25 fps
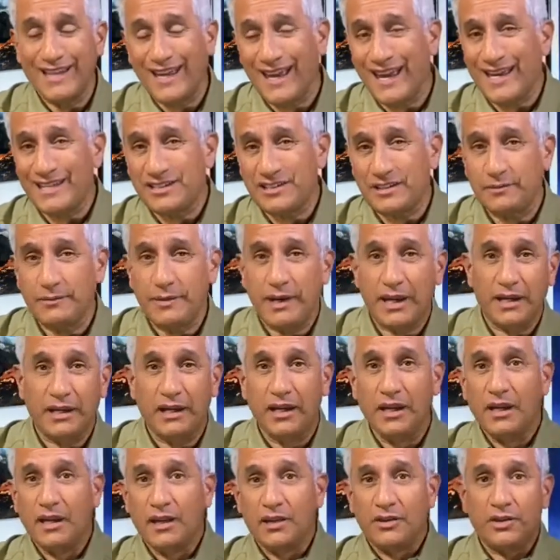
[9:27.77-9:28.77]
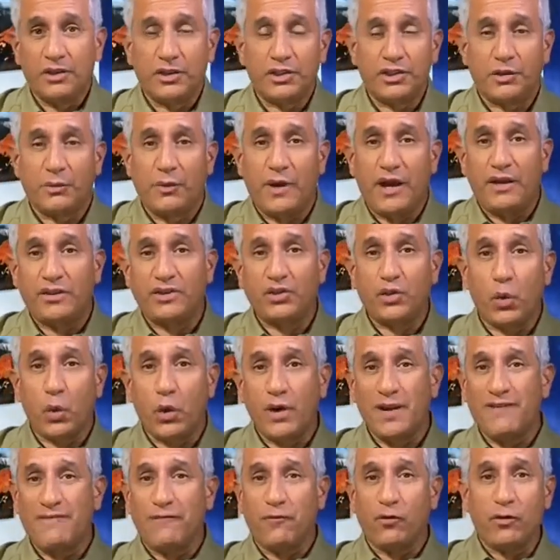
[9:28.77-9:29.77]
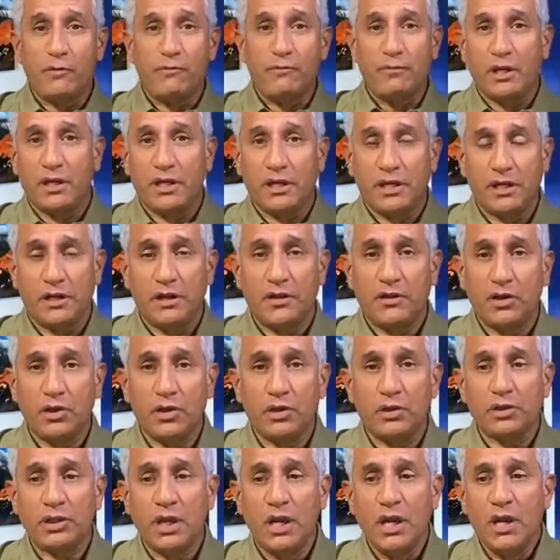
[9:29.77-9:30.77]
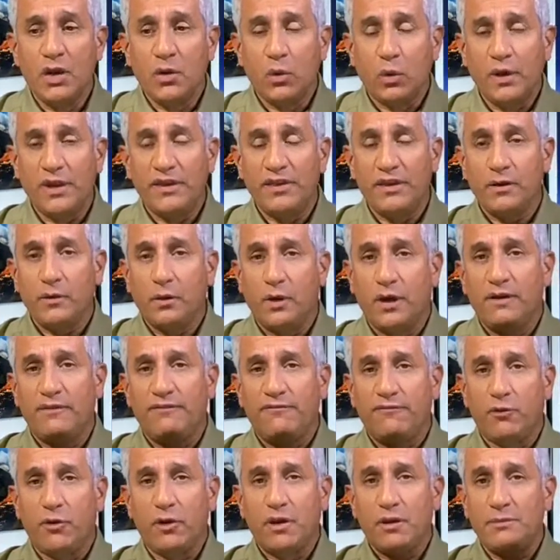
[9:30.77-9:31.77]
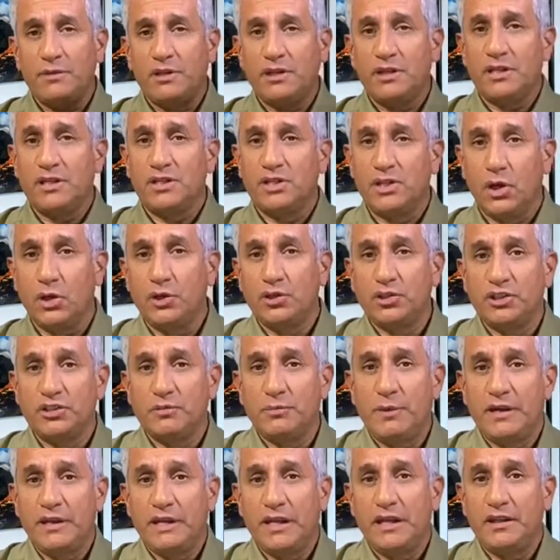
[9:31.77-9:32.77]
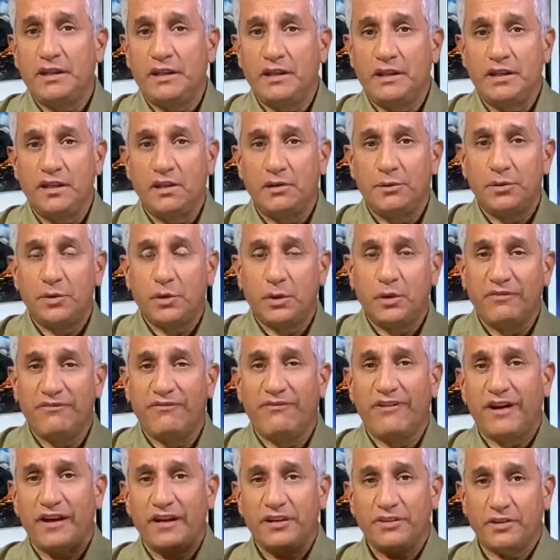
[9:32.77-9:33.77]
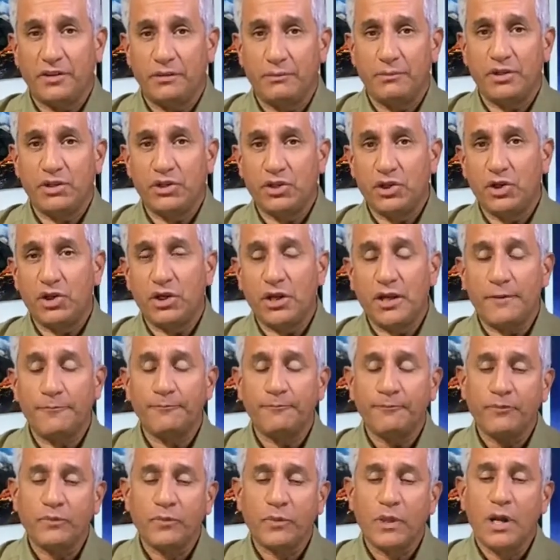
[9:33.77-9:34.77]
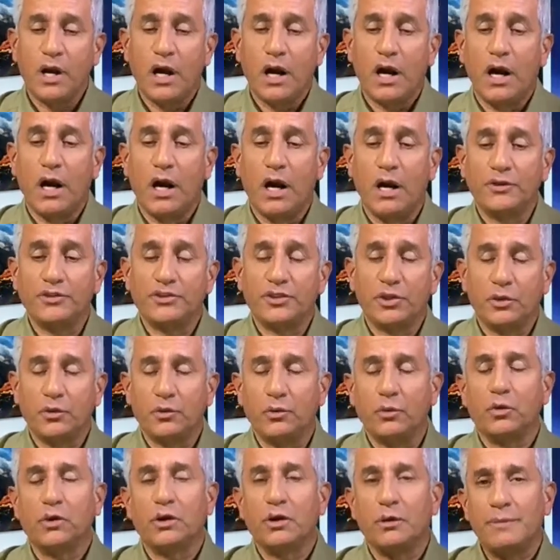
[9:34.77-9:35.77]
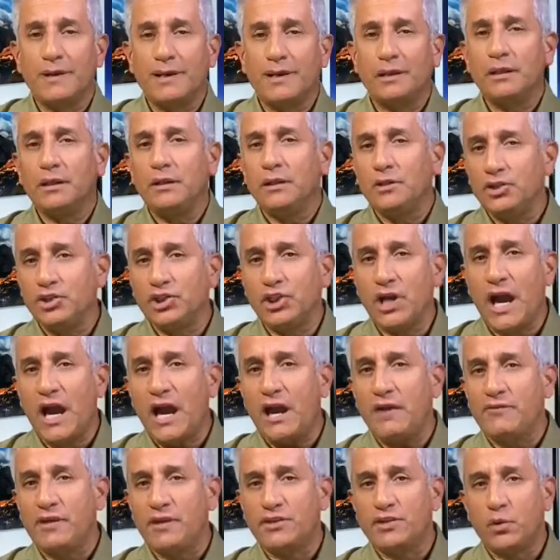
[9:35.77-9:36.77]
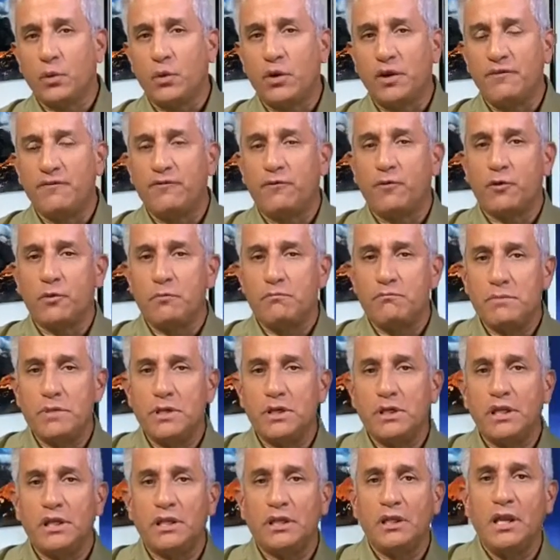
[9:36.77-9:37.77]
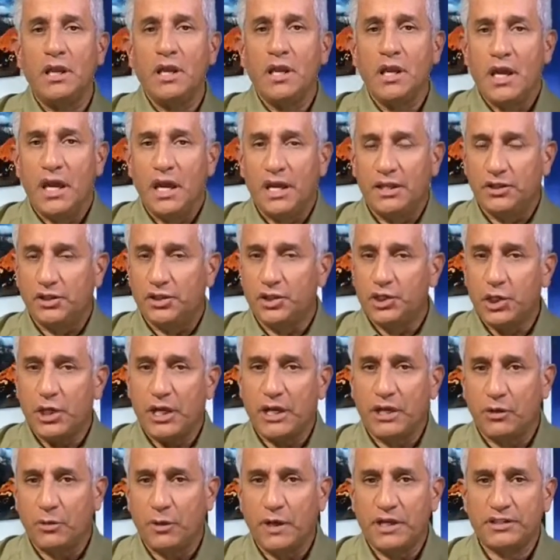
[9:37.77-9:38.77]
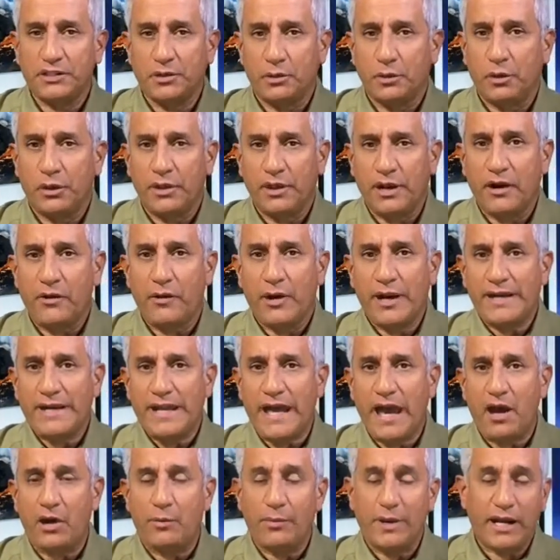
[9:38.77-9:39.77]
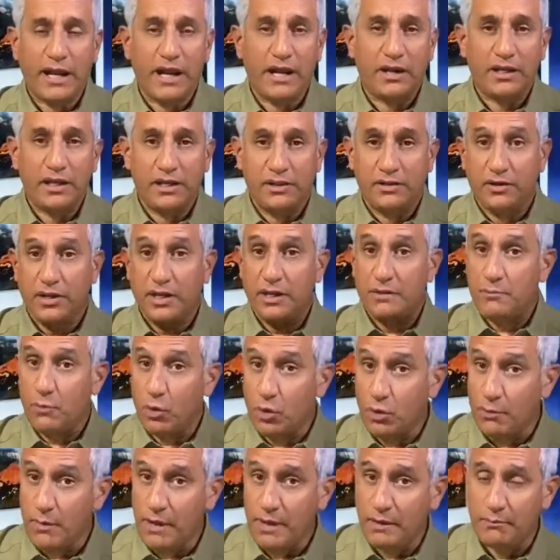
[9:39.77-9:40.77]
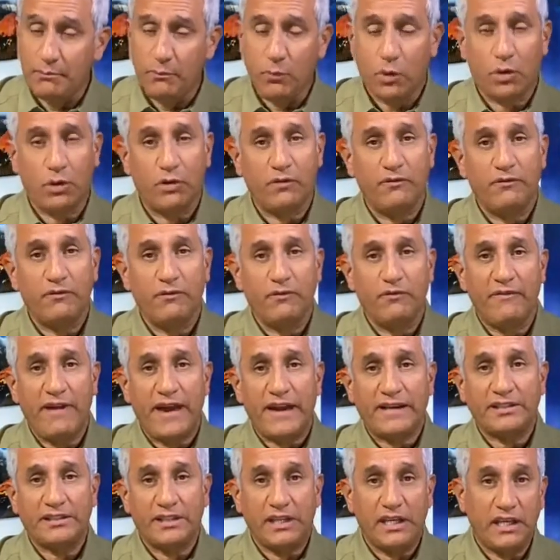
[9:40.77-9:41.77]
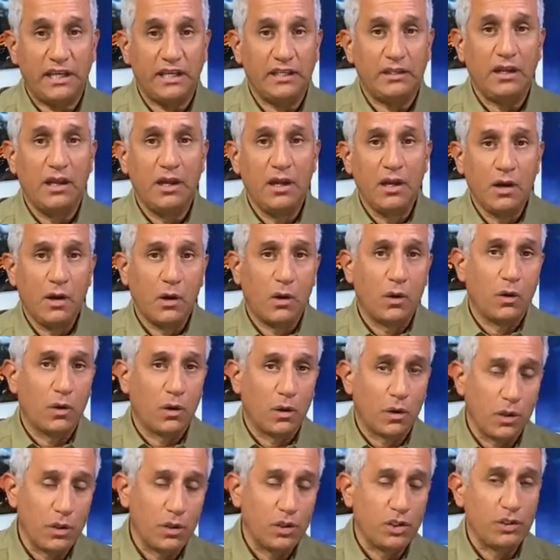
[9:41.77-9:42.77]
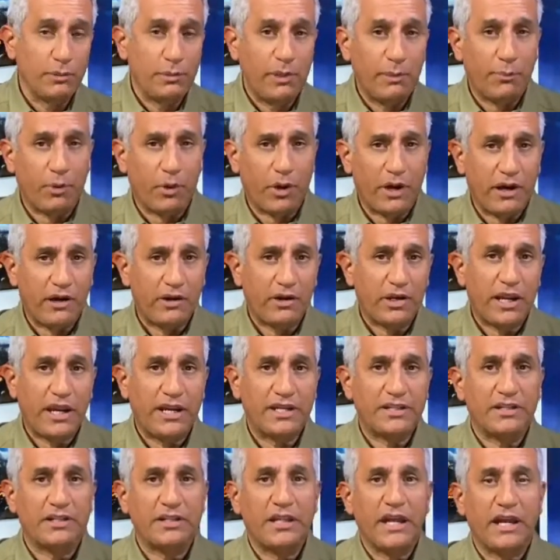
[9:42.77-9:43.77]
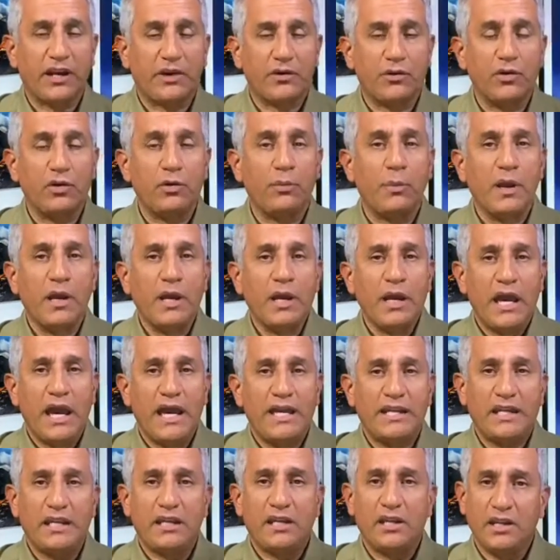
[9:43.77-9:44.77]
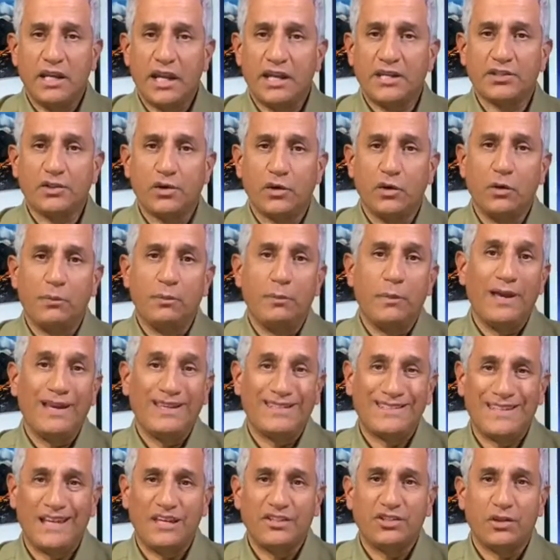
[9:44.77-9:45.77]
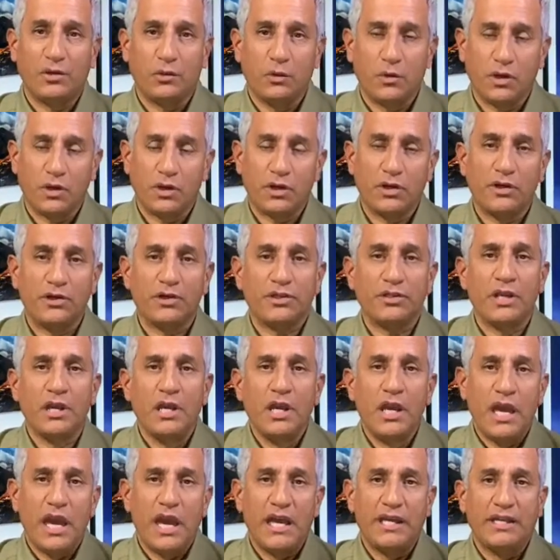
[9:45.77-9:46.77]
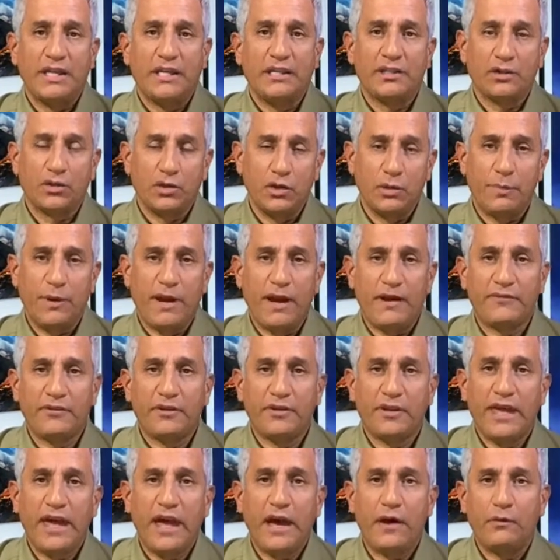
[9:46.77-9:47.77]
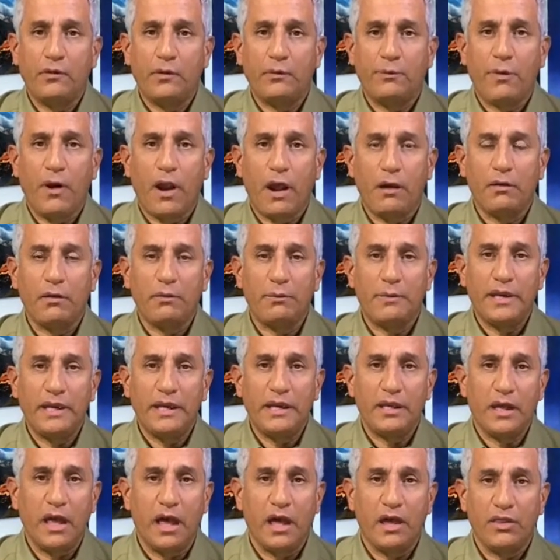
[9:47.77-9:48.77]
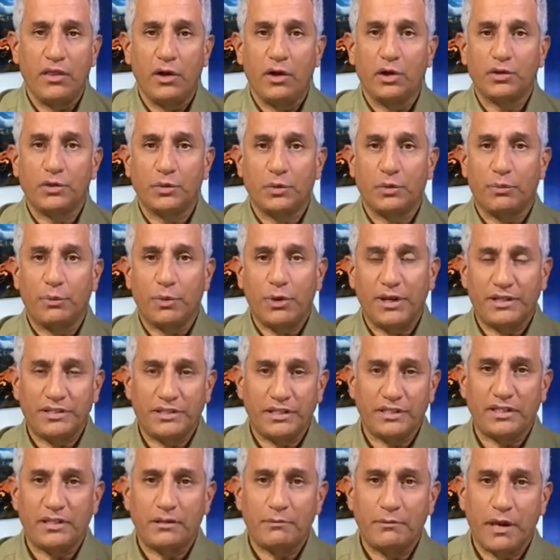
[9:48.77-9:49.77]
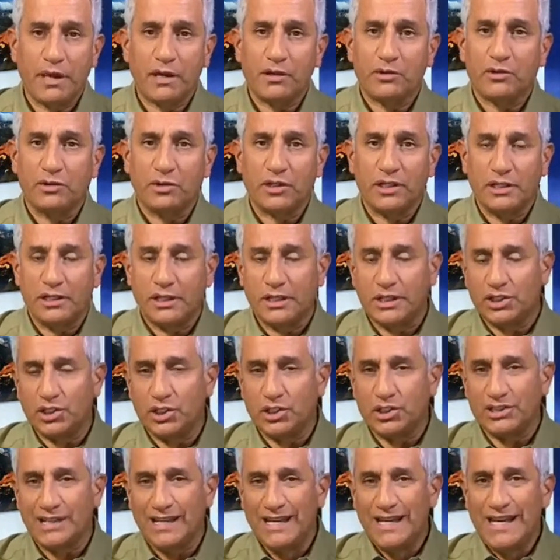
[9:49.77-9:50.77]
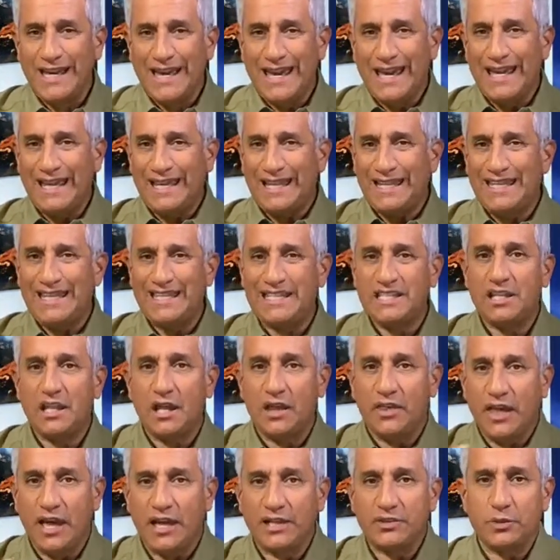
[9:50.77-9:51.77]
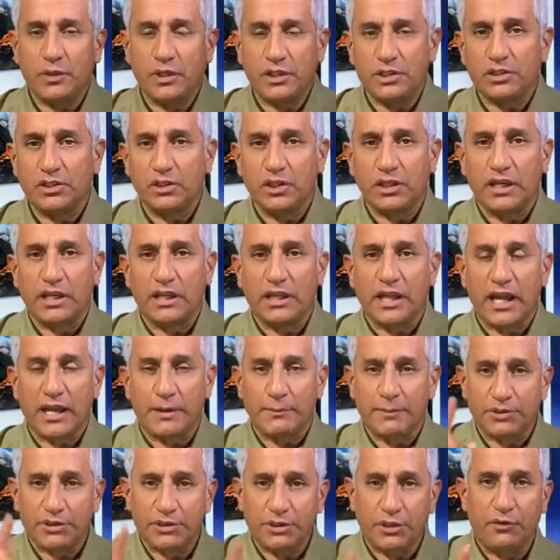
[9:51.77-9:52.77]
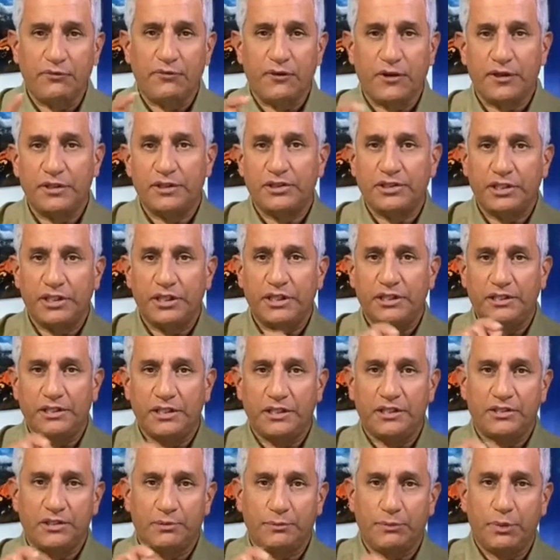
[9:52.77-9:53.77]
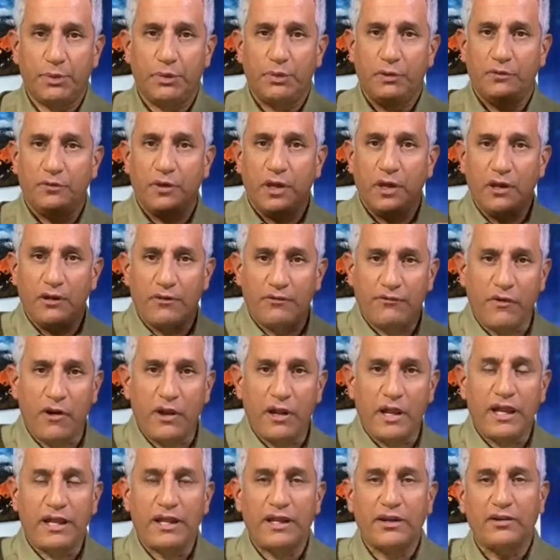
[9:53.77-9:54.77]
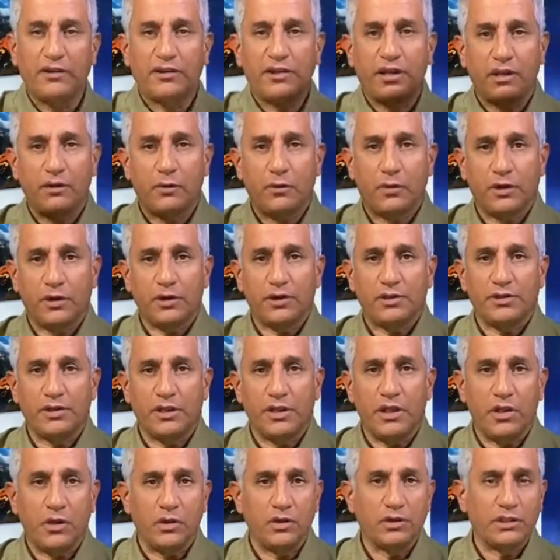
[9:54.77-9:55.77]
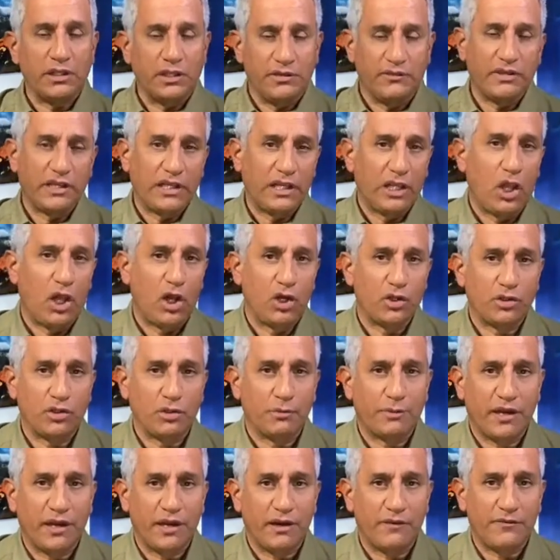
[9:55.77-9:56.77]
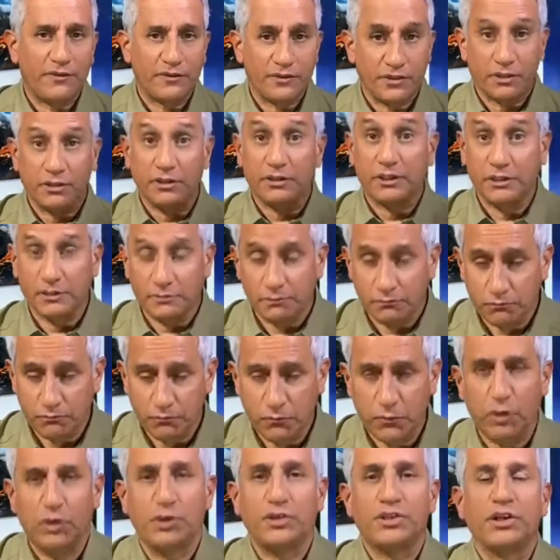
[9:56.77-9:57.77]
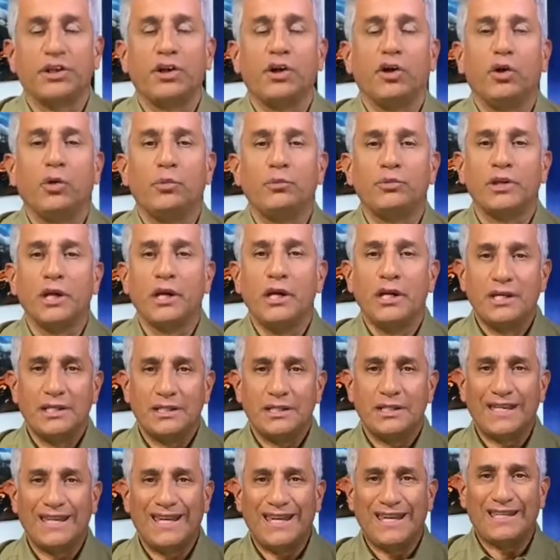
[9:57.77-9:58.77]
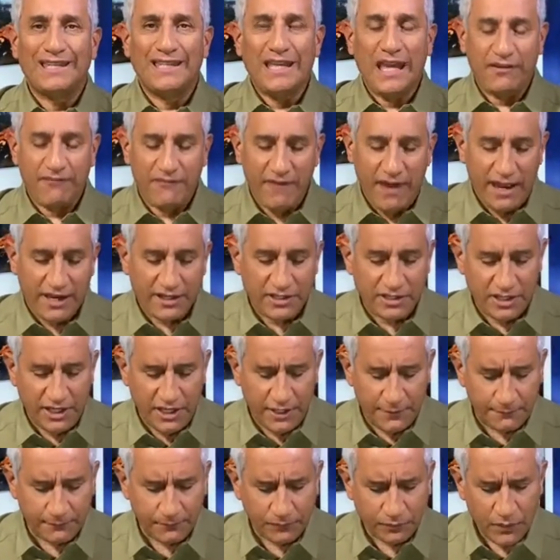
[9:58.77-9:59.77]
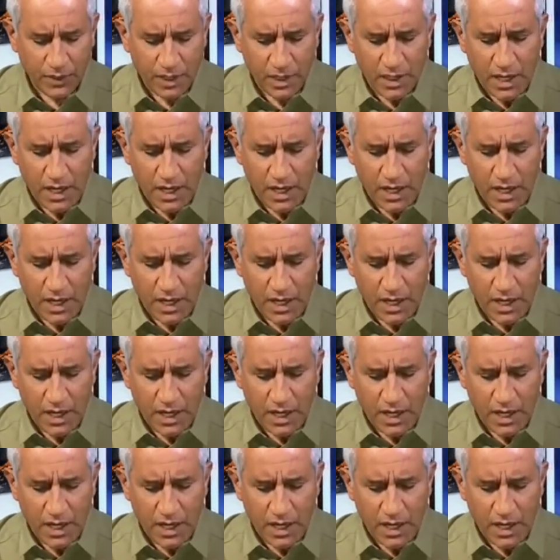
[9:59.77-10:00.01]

They estimate there's around 24 million of those. We think we'll have 40 million doses by the end of the year between Pfizer and Moderna. So we're going to be a little shy of that 24 million, and they're trying to wrestle with that right now about how to either get more vaccine or who should be prioritized in that group. And in the next group, essential workers, and then the group after that will probably be those with pre-existing medical conditions. At least that's what it's looking like. But so far, the CDC has approved frontline healthcare workers and those living in long-term care facilities, nursing homes, to get that vaccine.